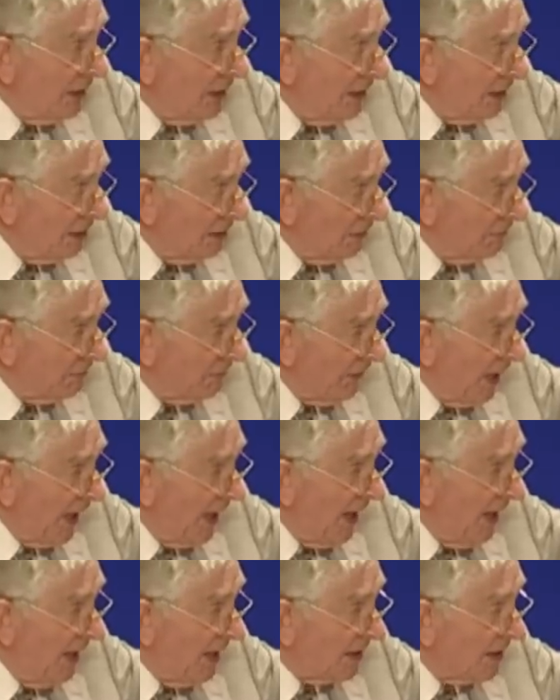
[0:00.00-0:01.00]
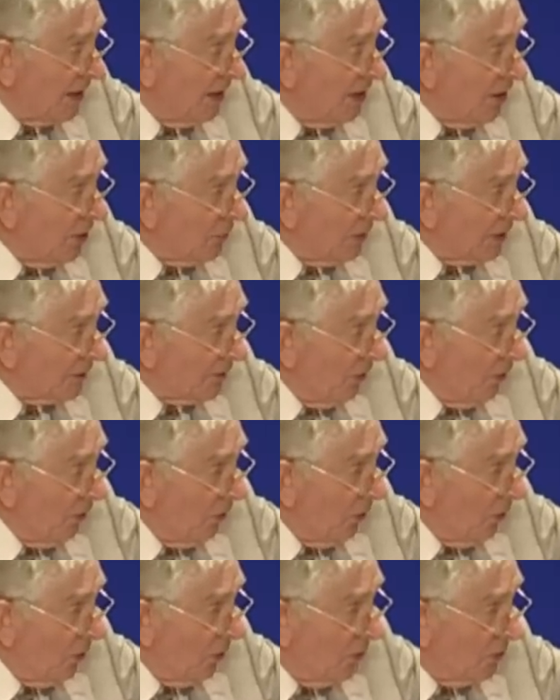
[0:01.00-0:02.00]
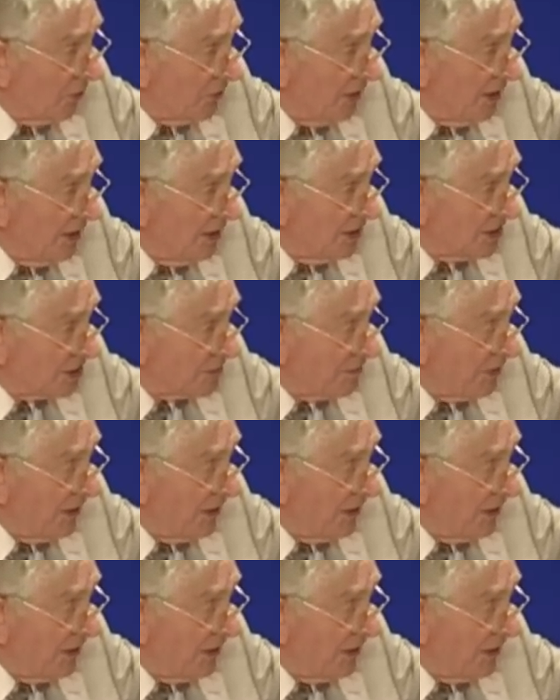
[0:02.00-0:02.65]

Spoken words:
a little flag with all these